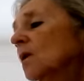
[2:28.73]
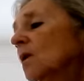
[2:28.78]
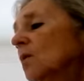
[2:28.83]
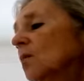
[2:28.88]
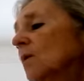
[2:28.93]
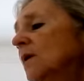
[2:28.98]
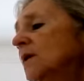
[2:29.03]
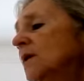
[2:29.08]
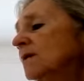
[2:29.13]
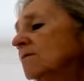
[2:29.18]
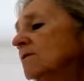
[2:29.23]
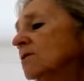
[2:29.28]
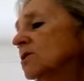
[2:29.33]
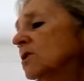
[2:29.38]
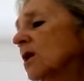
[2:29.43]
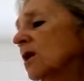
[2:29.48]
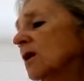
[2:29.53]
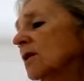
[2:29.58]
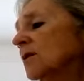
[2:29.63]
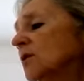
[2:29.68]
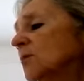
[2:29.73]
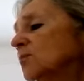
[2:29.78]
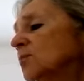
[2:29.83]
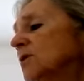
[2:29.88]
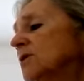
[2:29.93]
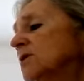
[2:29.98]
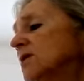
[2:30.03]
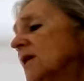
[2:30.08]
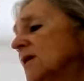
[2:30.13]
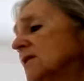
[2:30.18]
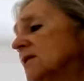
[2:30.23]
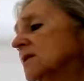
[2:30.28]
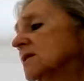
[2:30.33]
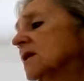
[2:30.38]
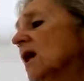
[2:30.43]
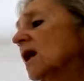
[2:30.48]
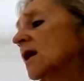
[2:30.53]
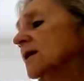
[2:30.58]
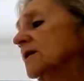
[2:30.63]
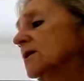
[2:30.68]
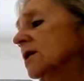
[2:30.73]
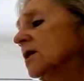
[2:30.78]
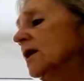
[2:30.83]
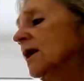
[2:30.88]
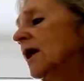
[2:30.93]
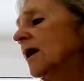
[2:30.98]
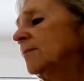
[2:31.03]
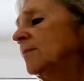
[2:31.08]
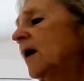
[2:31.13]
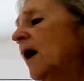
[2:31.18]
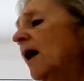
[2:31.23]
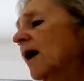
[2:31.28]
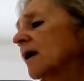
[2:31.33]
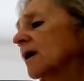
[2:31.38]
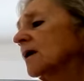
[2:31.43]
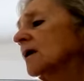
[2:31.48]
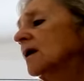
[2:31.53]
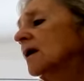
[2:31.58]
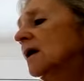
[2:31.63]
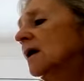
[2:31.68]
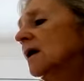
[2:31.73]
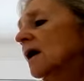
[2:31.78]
When he returned, the princess had tied her hair back,